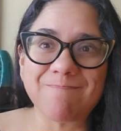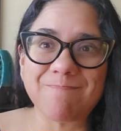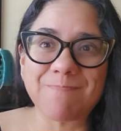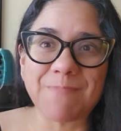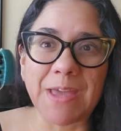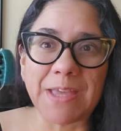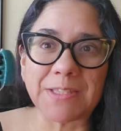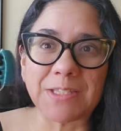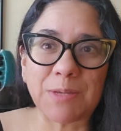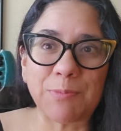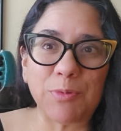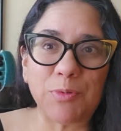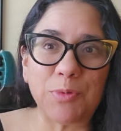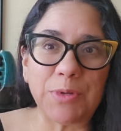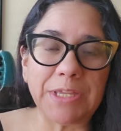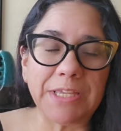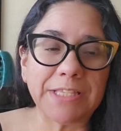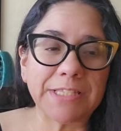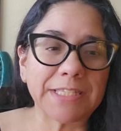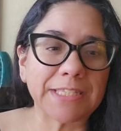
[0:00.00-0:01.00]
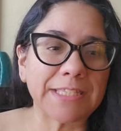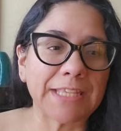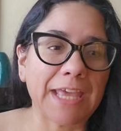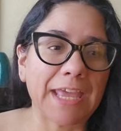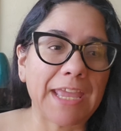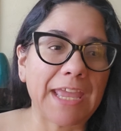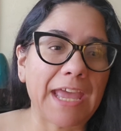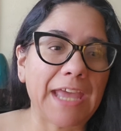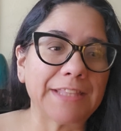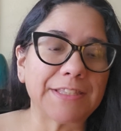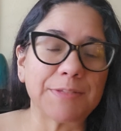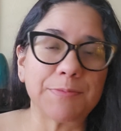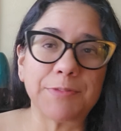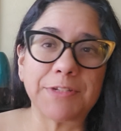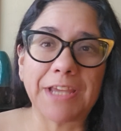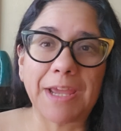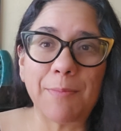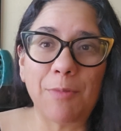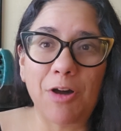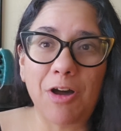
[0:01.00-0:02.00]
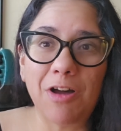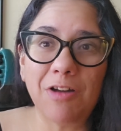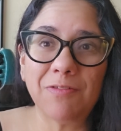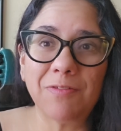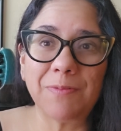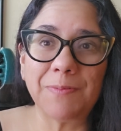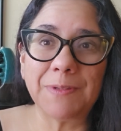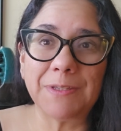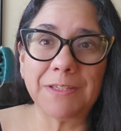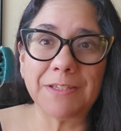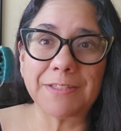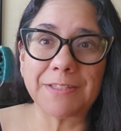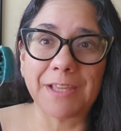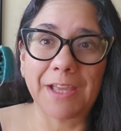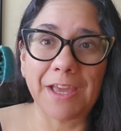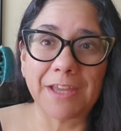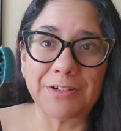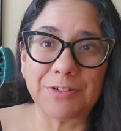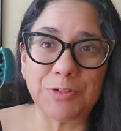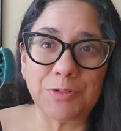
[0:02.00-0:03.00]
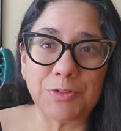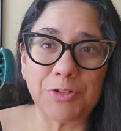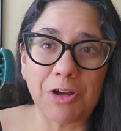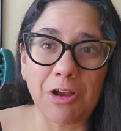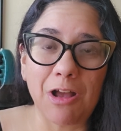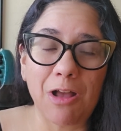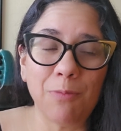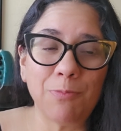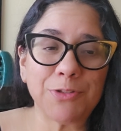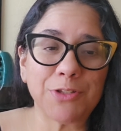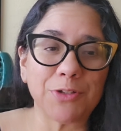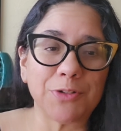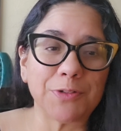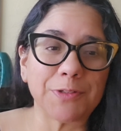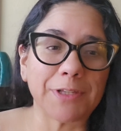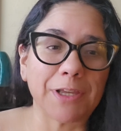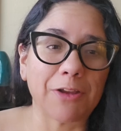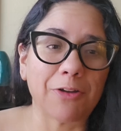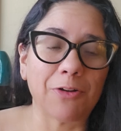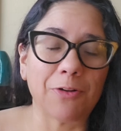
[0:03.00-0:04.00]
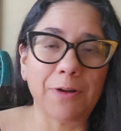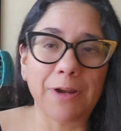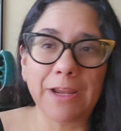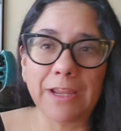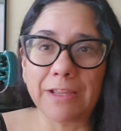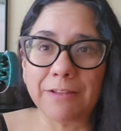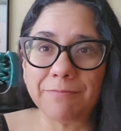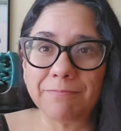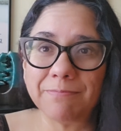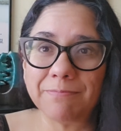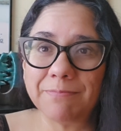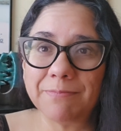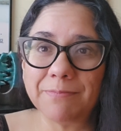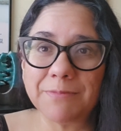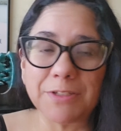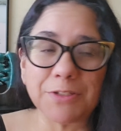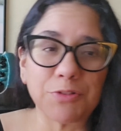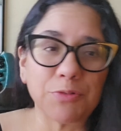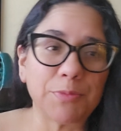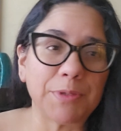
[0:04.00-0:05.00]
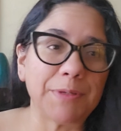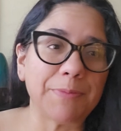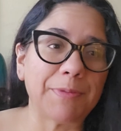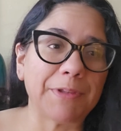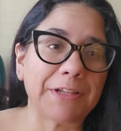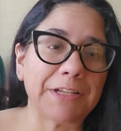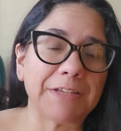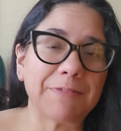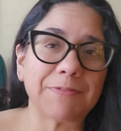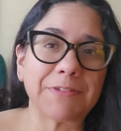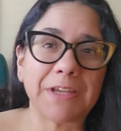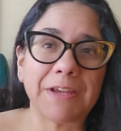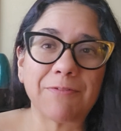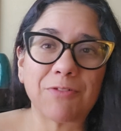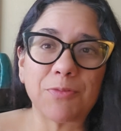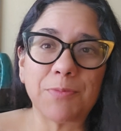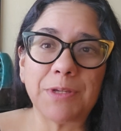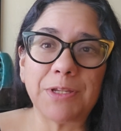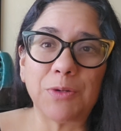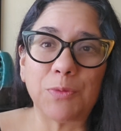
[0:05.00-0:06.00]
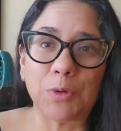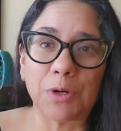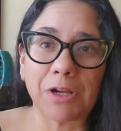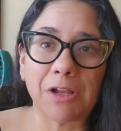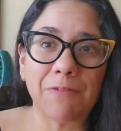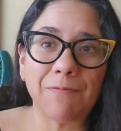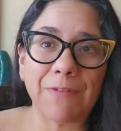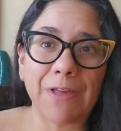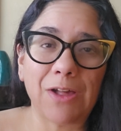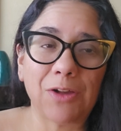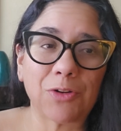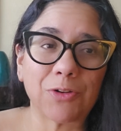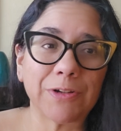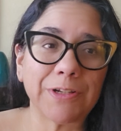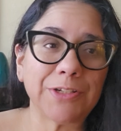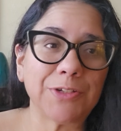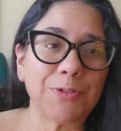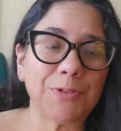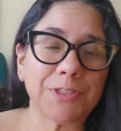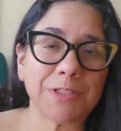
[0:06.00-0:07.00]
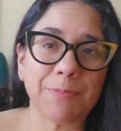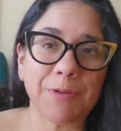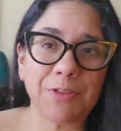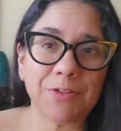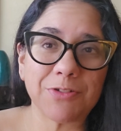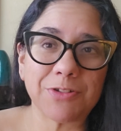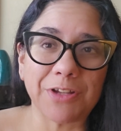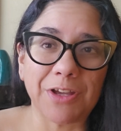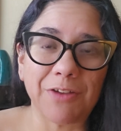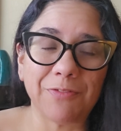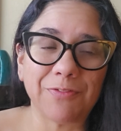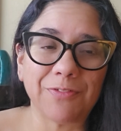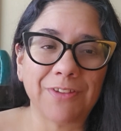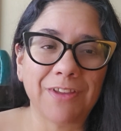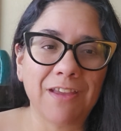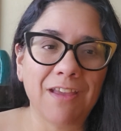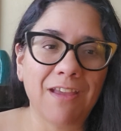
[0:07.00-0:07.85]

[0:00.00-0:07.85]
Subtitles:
Past couple weeks, I had some time off because I got a new job. So I was like, all right, this will be plenty of time for me to work on Valkyrie and do some other stuff.